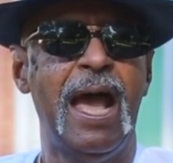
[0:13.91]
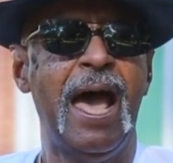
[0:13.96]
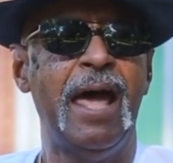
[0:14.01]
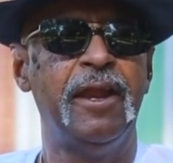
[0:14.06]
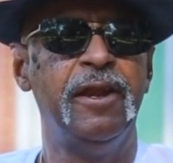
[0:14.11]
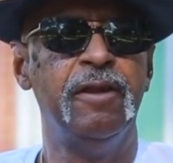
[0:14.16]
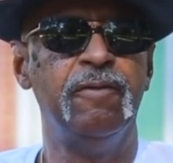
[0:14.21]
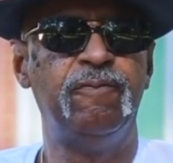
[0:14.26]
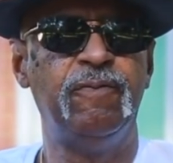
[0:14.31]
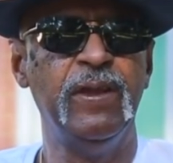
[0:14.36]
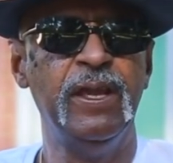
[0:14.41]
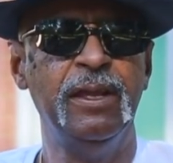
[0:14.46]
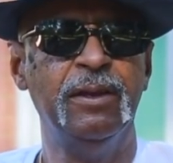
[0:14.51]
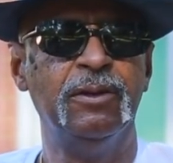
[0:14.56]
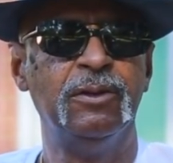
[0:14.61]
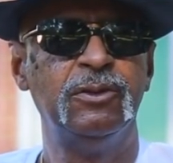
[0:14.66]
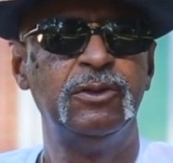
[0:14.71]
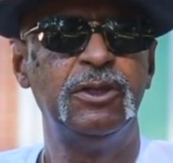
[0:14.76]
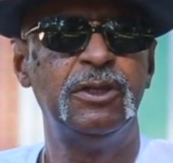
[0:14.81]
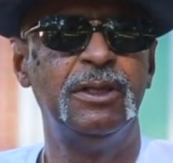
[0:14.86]
out in the
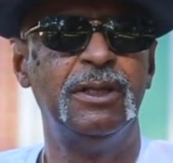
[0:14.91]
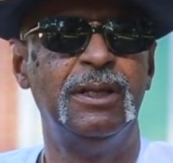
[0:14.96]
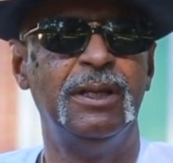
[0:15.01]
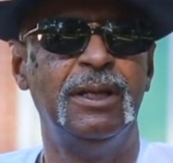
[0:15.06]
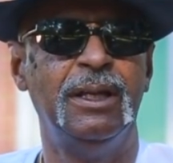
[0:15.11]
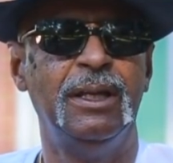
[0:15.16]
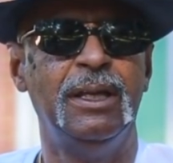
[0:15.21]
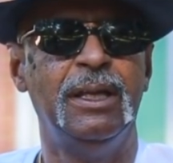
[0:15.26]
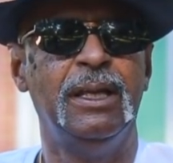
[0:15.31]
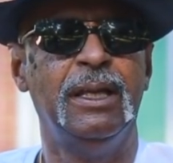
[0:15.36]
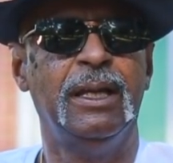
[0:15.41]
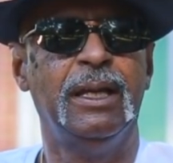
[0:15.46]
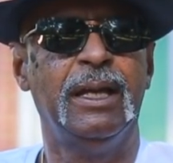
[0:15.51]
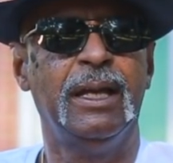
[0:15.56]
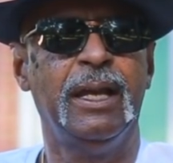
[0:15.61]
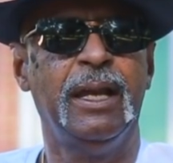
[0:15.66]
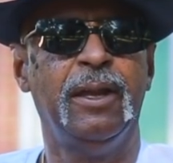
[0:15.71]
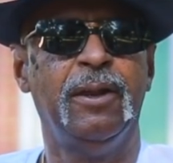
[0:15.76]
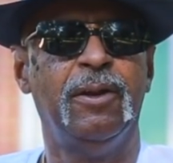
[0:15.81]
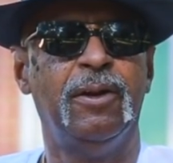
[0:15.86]
fields,
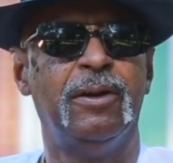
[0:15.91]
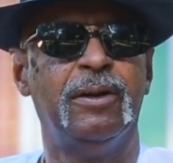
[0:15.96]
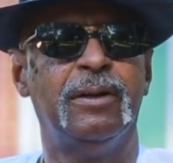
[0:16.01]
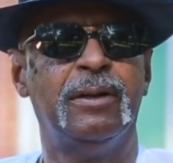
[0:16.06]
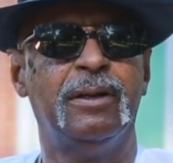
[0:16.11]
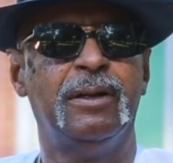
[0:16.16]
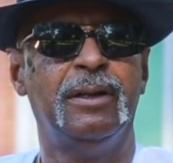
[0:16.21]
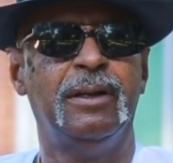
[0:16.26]
and uh,